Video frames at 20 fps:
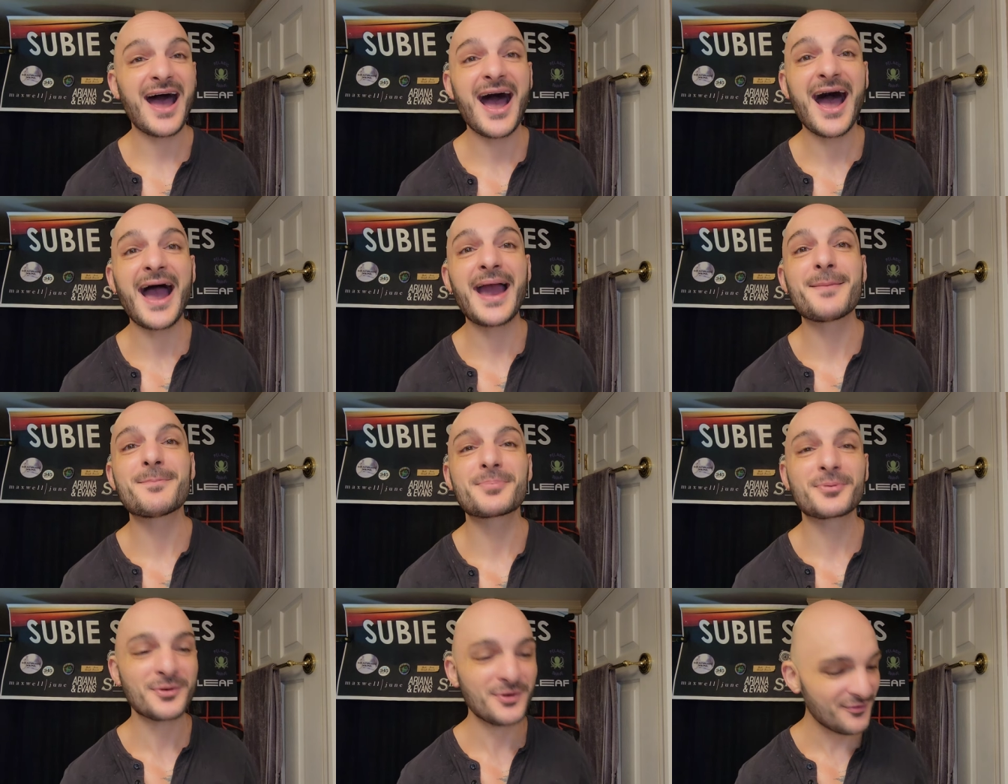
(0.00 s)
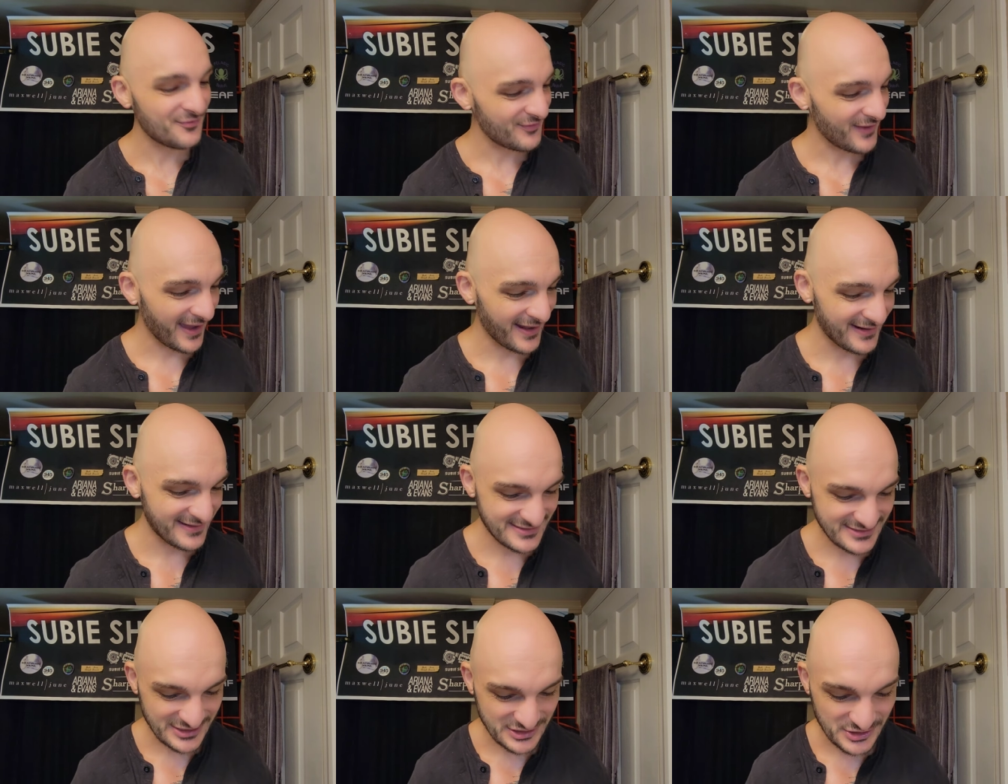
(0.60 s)
high proof kind
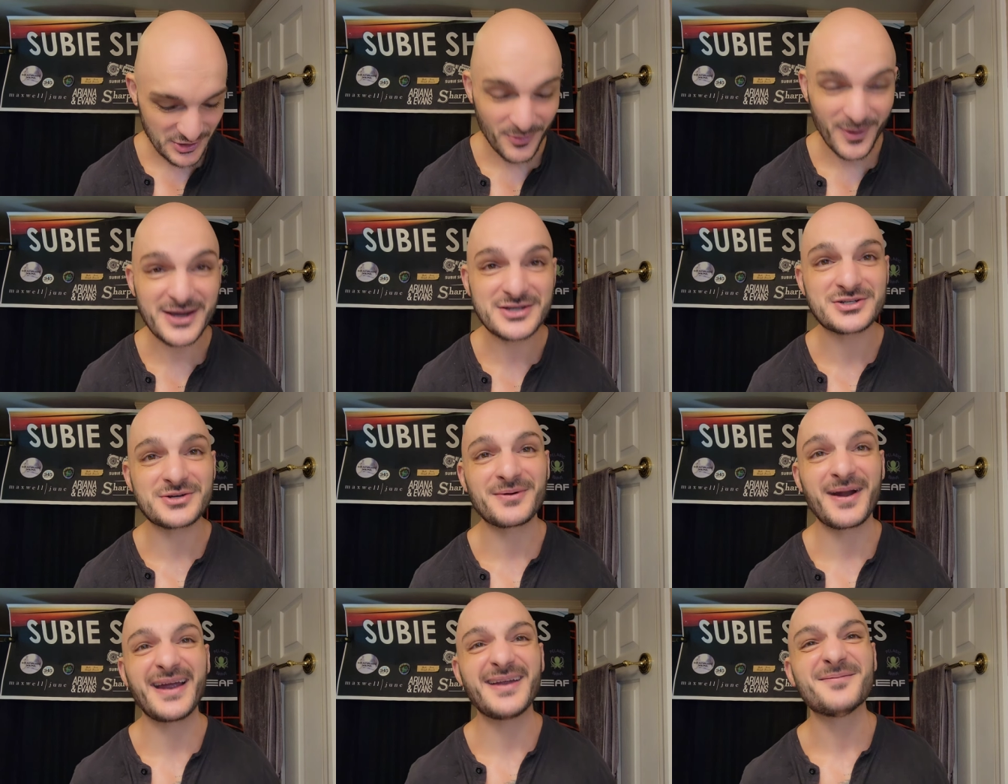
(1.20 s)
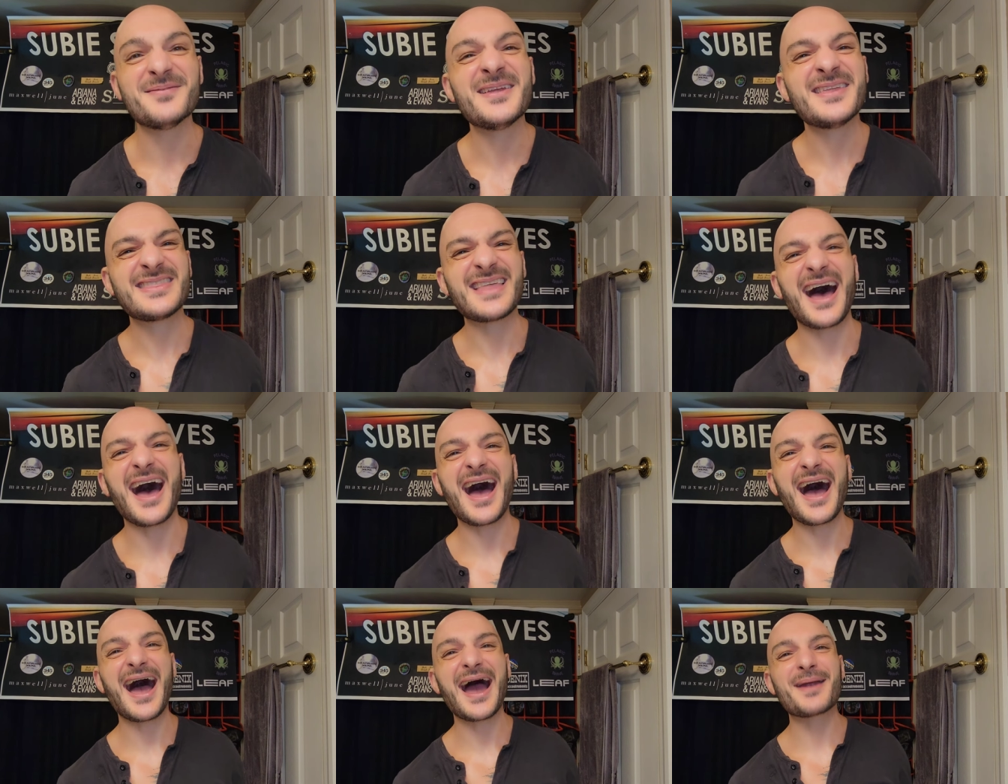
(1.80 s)
of situation, right?
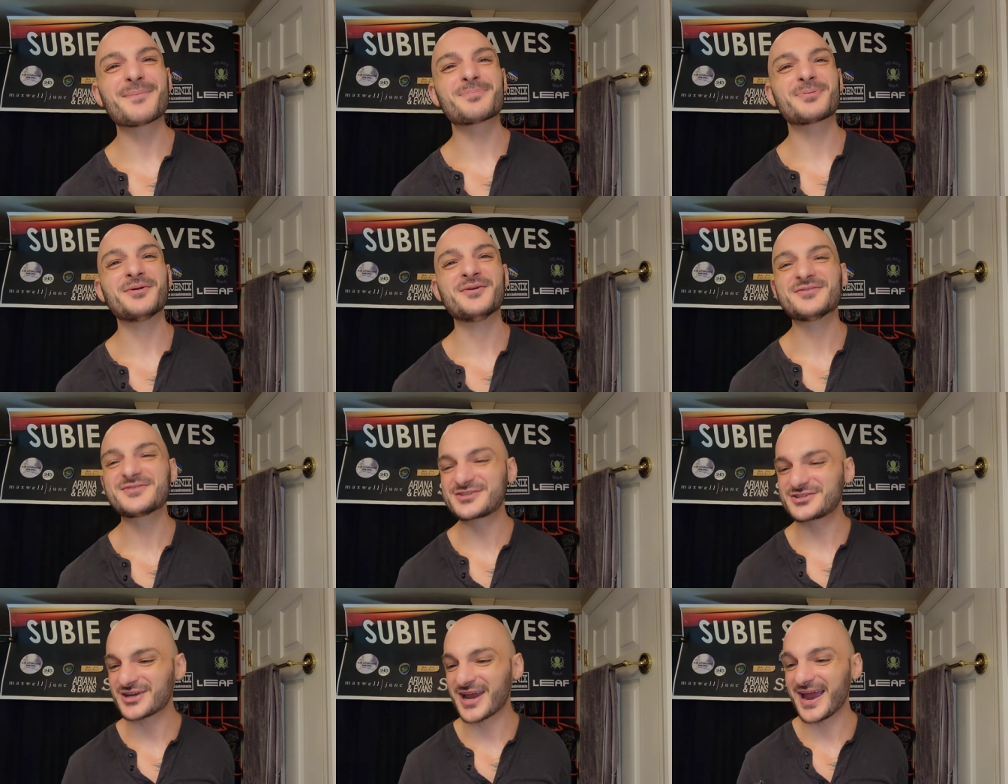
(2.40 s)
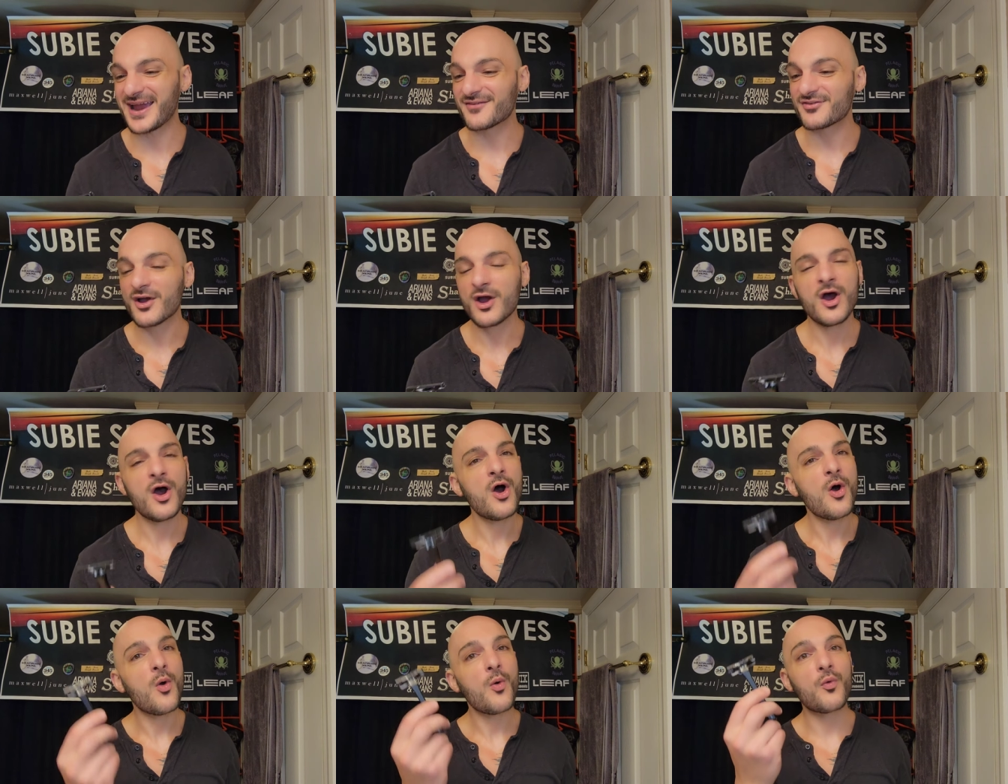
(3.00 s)
The high proof shave.
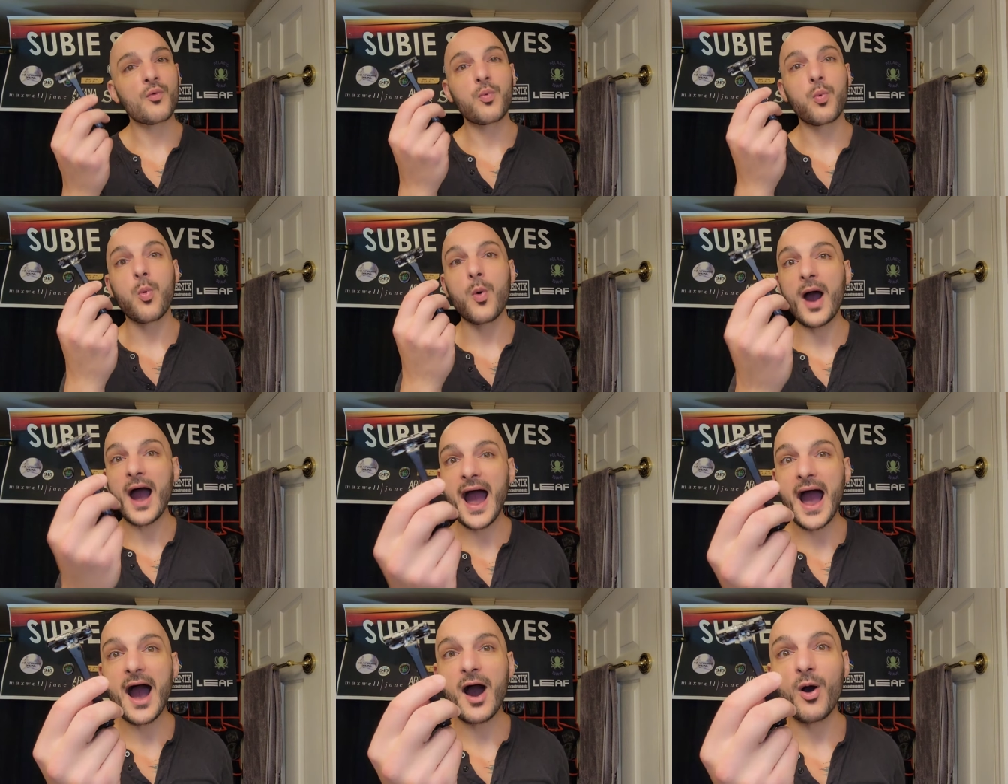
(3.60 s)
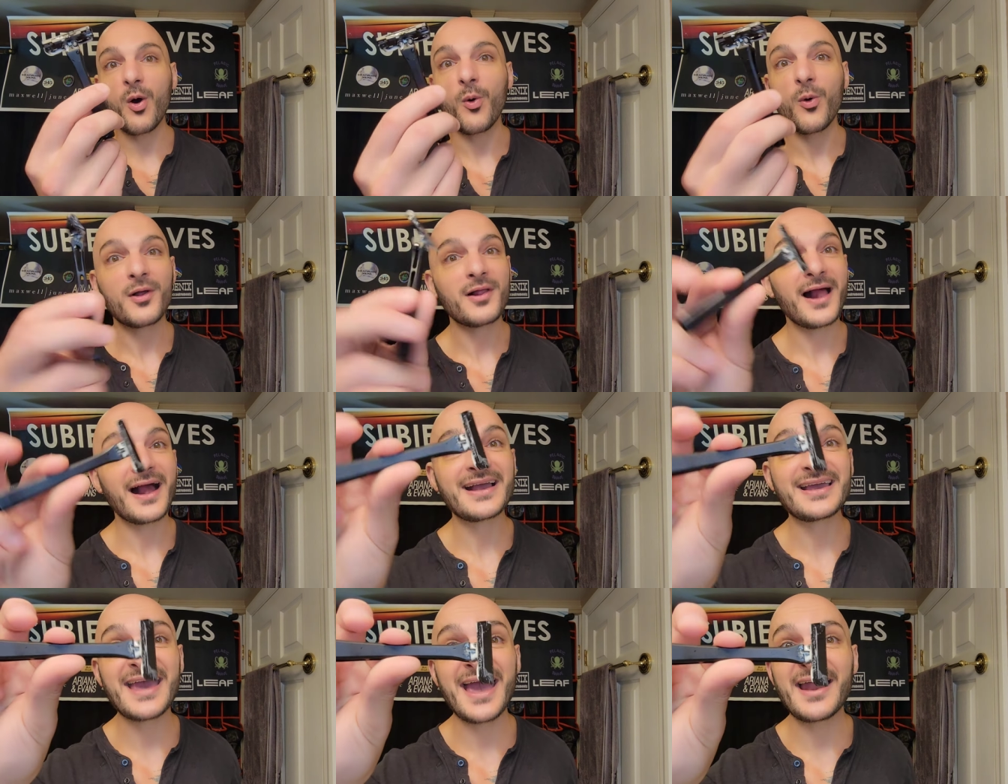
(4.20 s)
Wow.
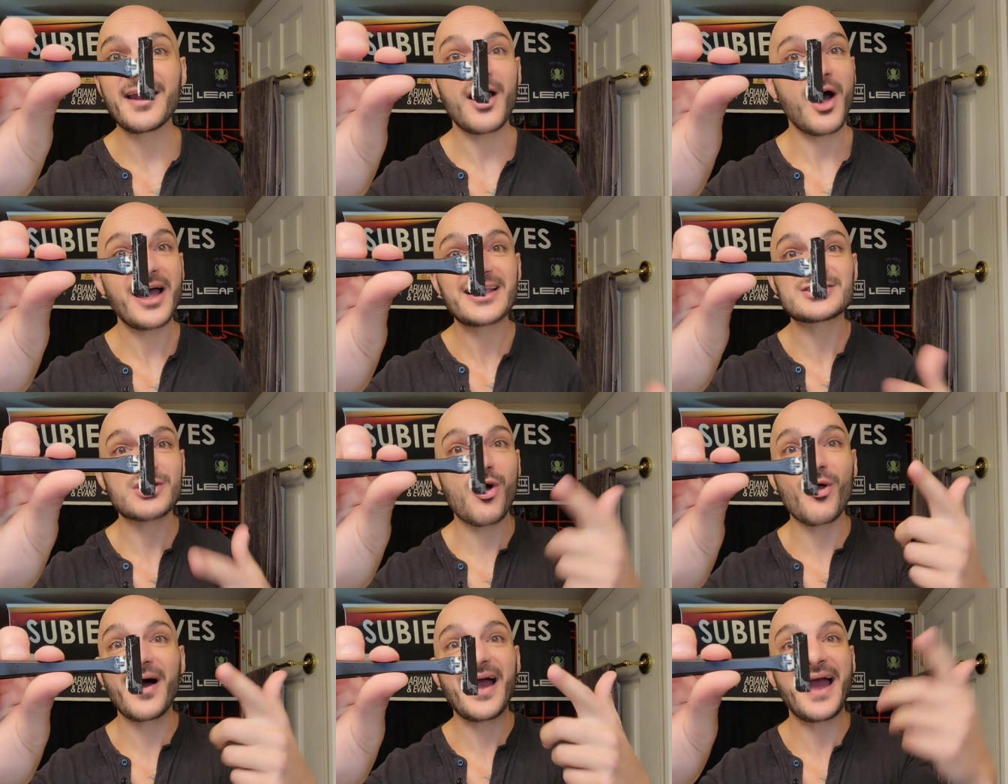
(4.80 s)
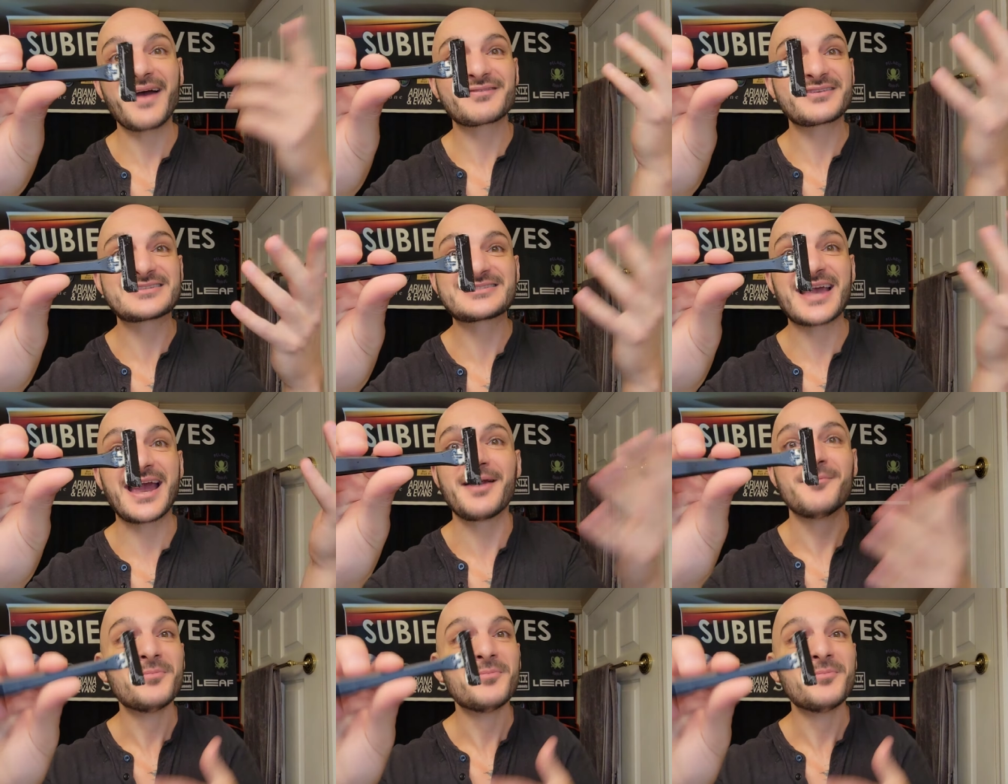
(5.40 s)
Again, that's all I have to say.